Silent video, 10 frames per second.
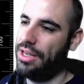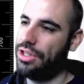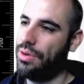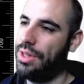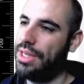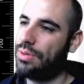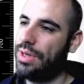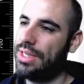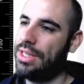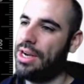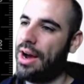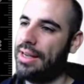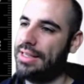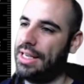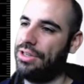So this one is
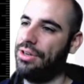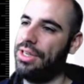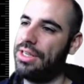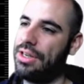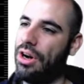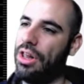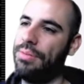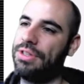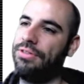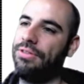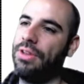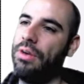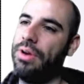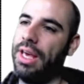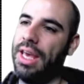not centered. This column is
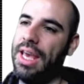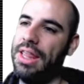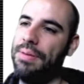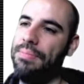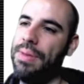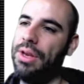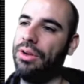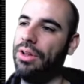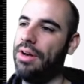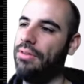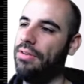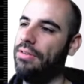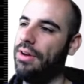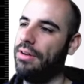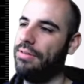floating in the middle of, a,
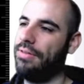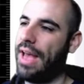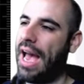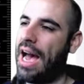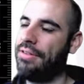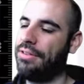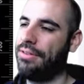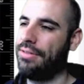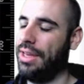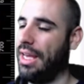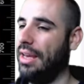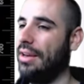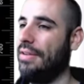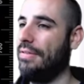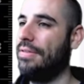of half of the
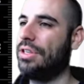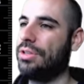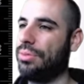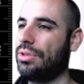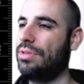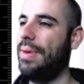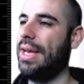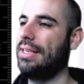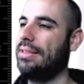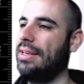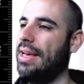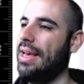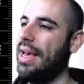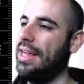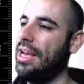visible space.
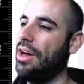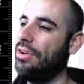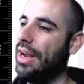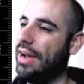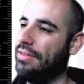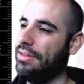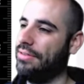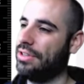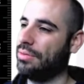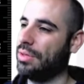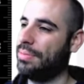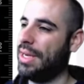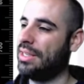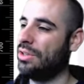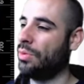The other half of the visible
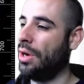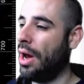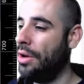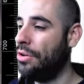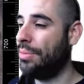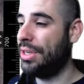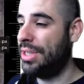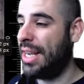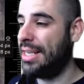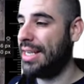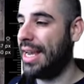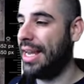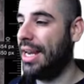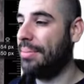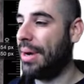space is 100%
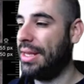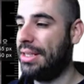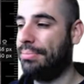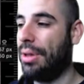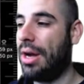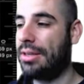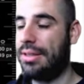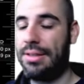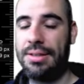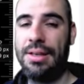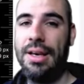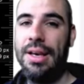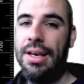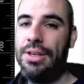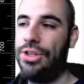taken up by these boxes.
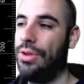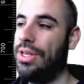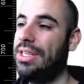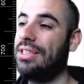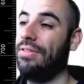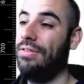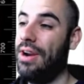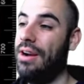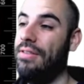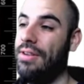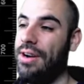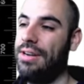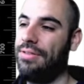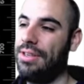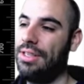So this is a very, very
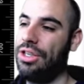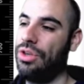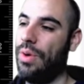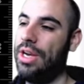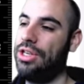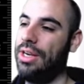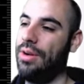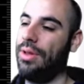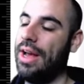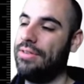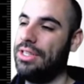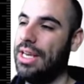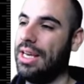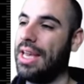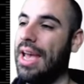different situation and we'll have to
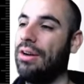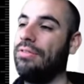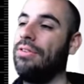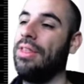take account for